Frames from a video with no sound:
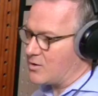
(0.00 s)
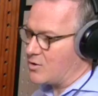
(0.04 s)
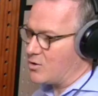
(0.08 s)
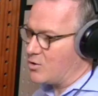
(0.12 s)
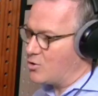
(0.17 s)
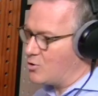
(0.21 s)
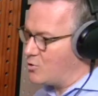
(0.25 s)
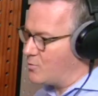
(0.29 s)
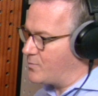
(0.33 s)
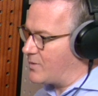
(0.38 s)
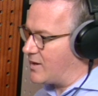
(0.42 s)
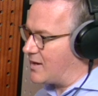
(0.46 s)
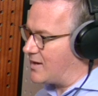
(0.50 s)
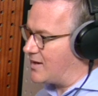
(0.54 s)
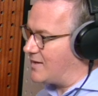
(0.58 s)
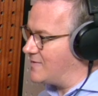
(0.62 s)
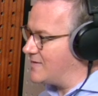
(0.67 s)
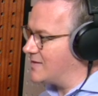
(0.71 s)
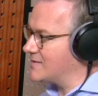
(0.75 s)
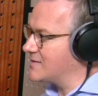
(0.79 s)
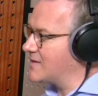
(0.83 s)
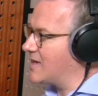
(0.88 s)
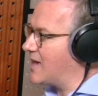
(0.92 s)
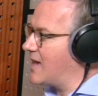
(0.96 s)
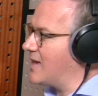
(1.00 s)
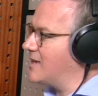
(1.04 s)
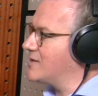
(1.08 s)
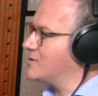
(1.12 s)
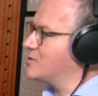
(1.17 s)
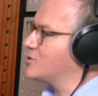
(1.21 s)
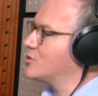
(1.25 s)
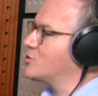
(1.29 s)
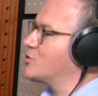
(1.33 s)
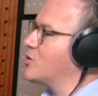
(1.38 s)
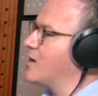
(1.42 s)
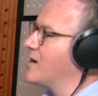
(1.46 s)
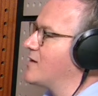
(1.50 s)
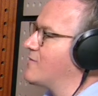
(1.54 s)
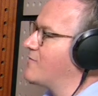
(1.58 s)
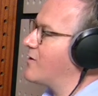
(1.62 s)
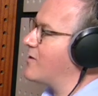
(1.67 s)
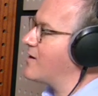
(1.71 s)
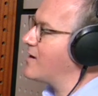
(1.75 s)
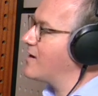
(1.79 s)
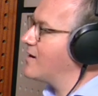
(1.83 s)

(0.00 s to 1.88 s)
Uber, in this case, tried very